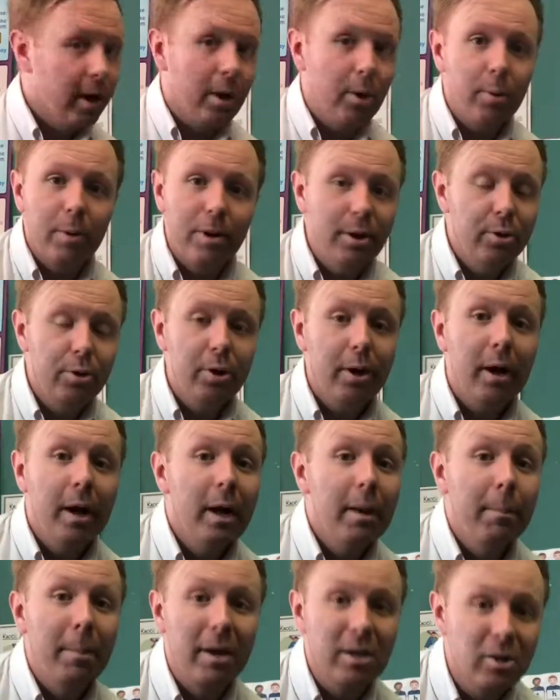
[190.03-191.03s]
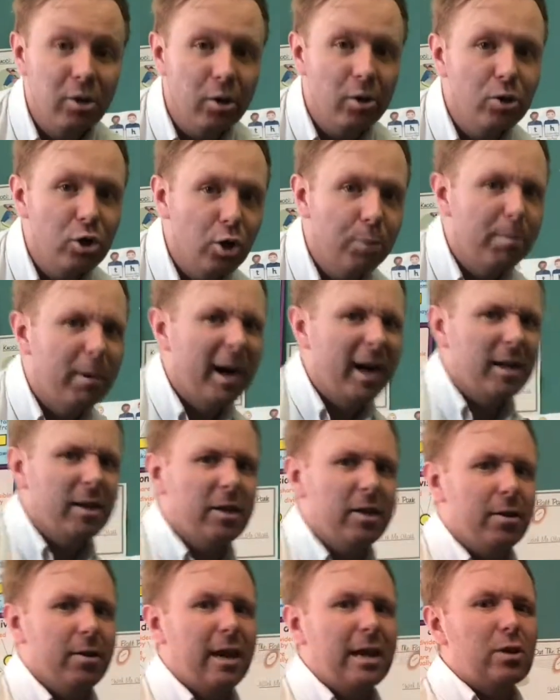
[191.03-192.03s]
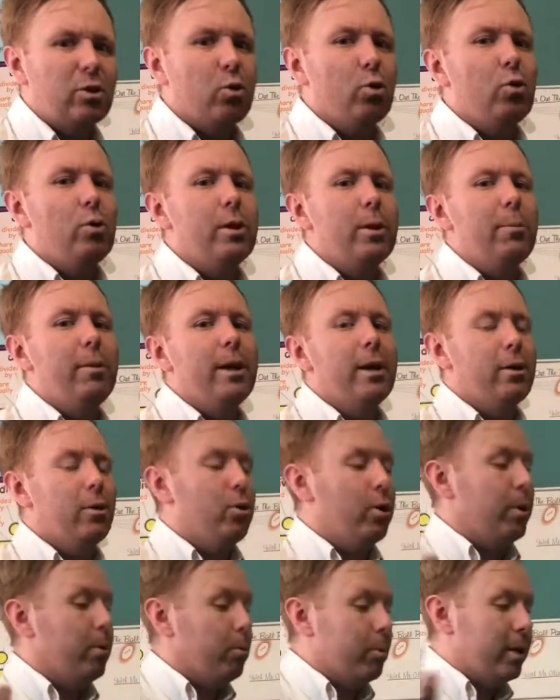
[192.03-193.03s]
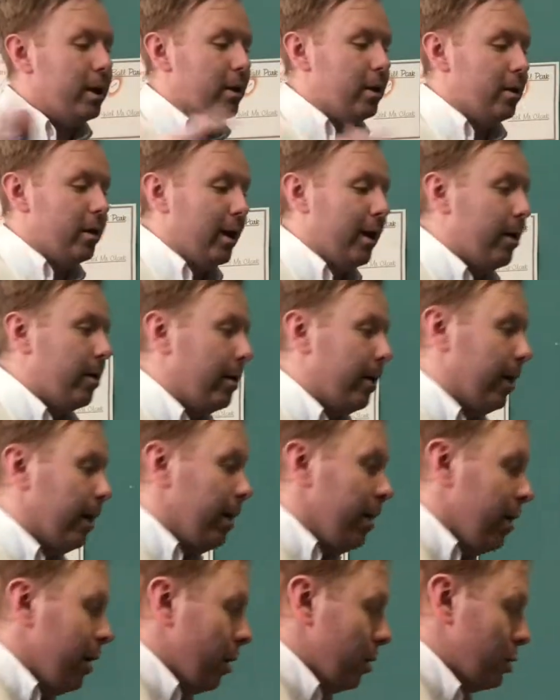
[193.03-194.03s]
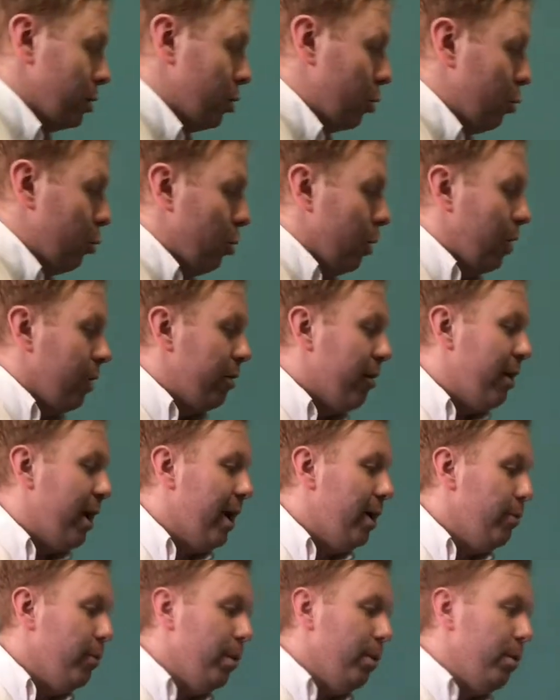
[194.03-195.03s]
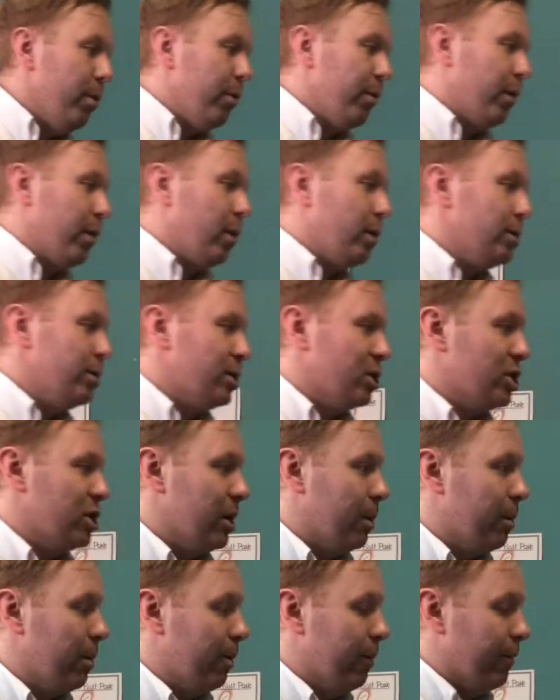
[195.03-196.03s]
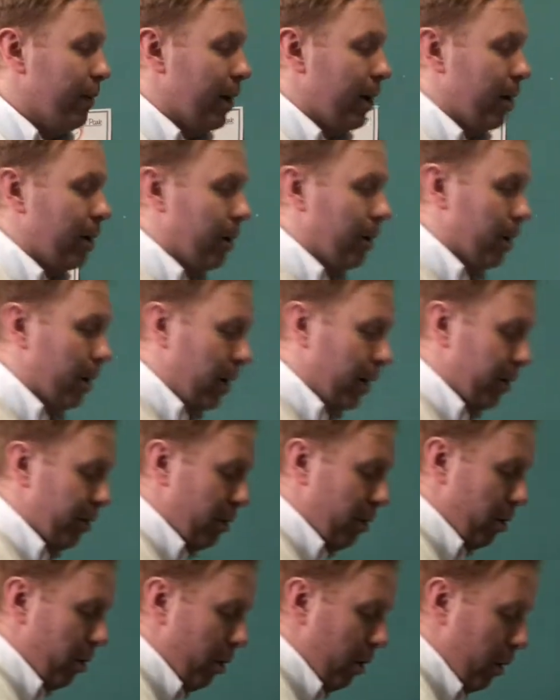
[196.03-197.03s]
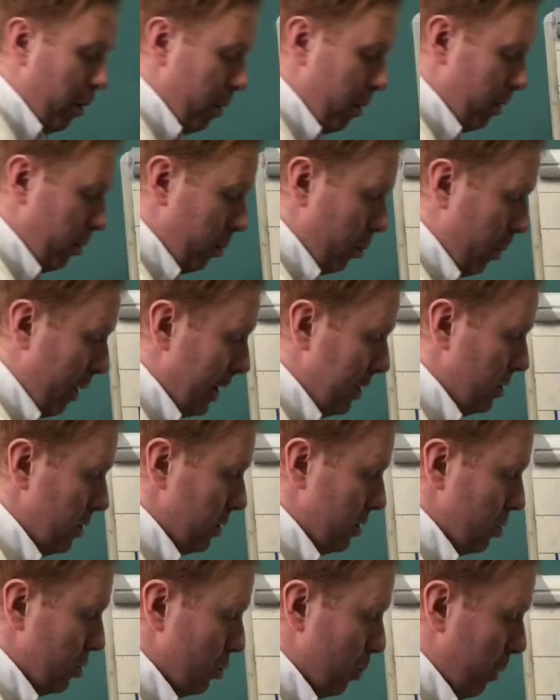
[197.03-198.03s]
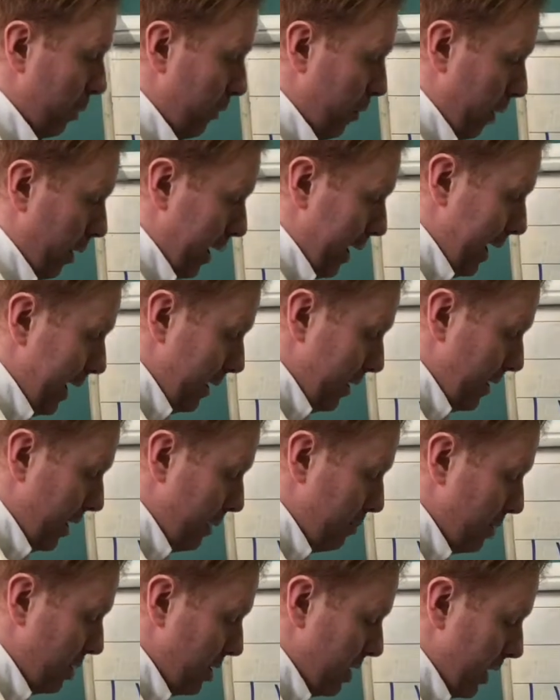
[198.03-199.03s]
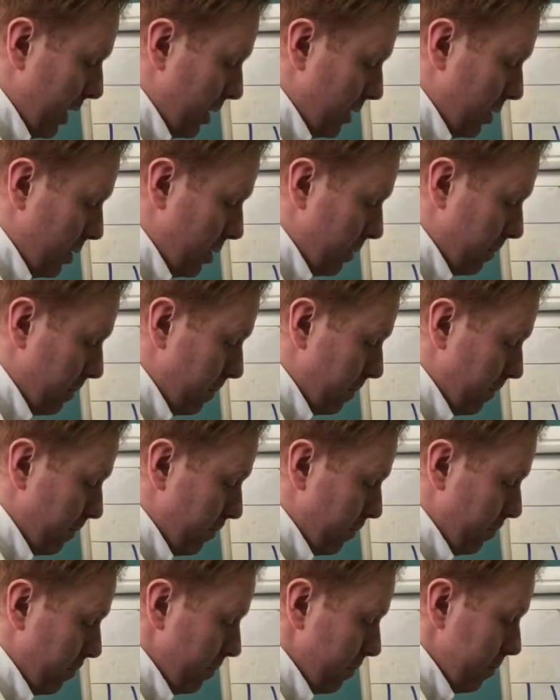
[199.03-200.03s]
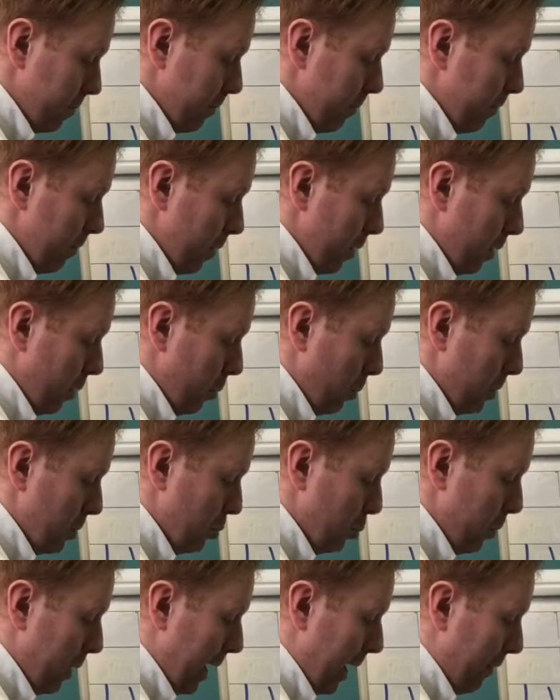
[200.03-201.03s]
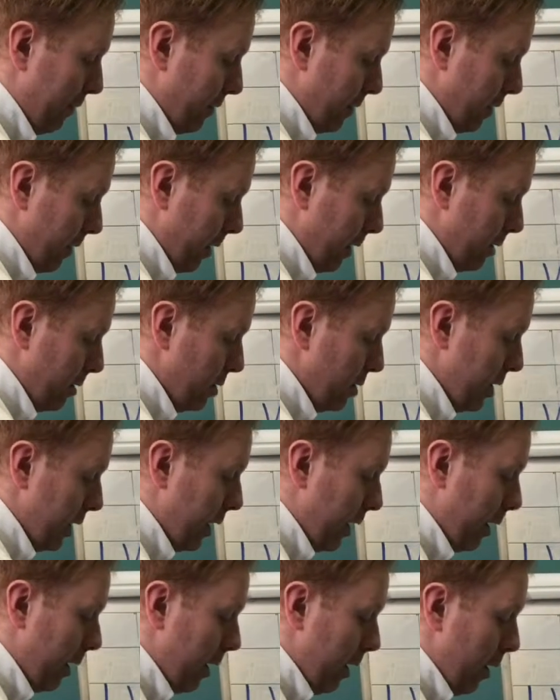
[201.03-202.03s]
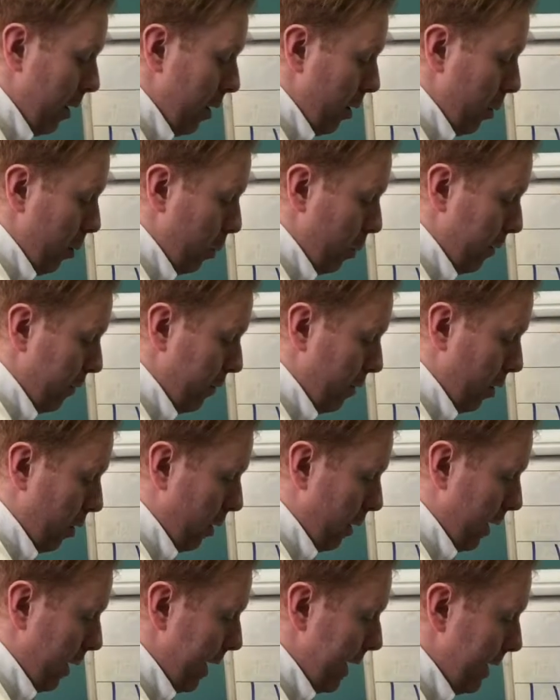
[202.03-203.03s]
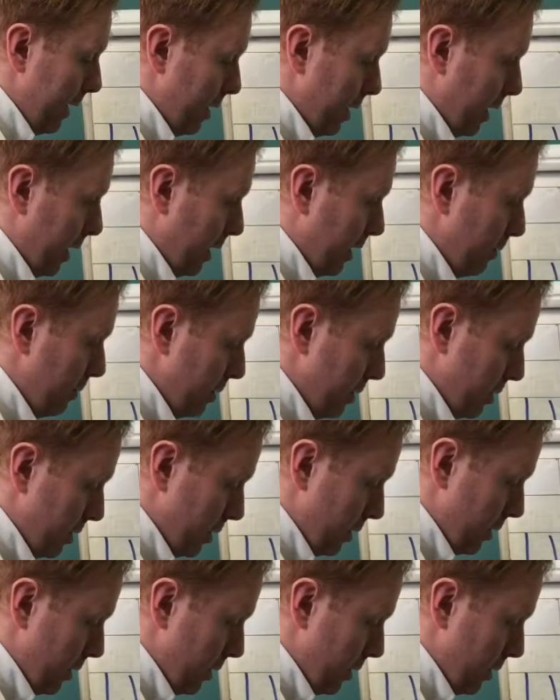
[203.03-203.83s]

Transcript: care where you do it, but as long as you're practicing it, that's the only way we can do it. We can learn it. So then we move on to some of our other questions. So we've got 8 times 6. Which we haven't learned yet. We've got 8 times